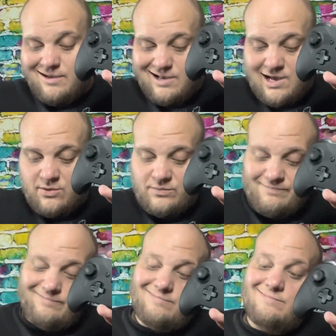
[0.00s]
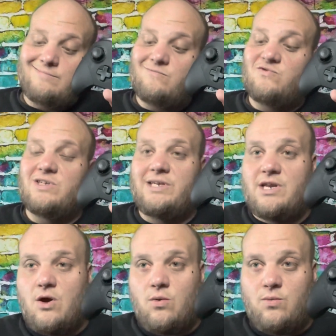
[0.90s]
I don't really
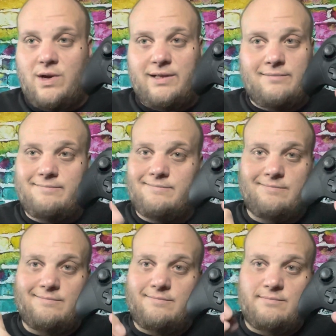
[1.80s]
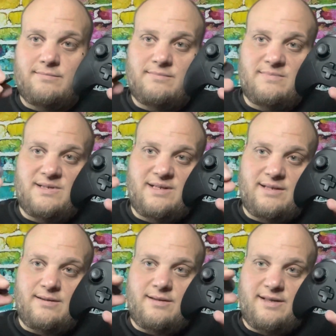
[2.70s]
know what
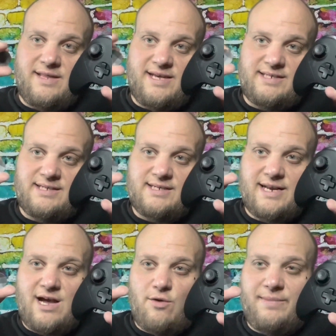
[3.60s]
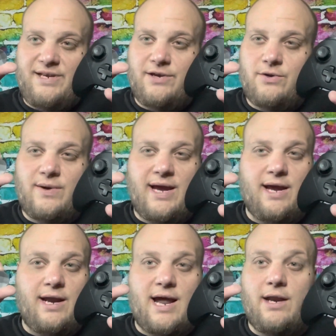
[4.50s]
this is going to help me do,
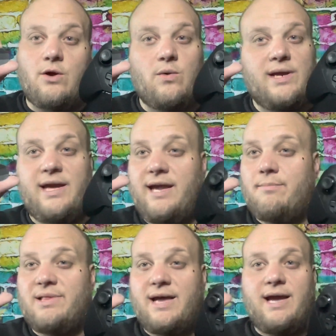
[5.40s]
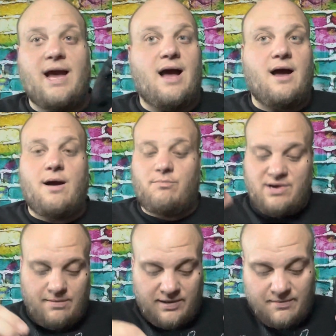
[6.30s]
and I know in gameplay I'm
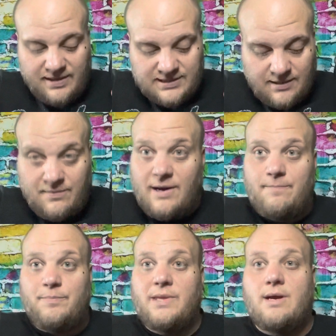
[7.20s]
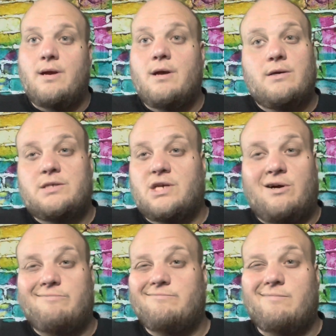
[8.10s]
probably going to mess something up,
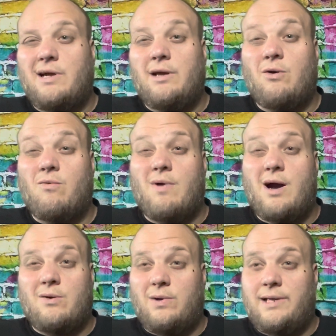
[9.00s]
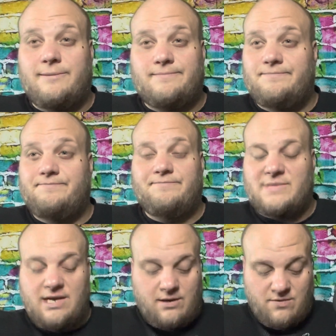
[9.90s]
so I'm not going to rock with it.
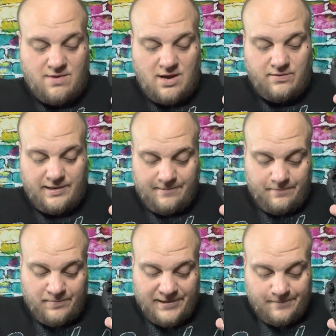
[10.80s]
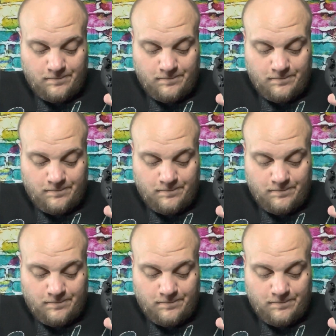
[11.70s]
But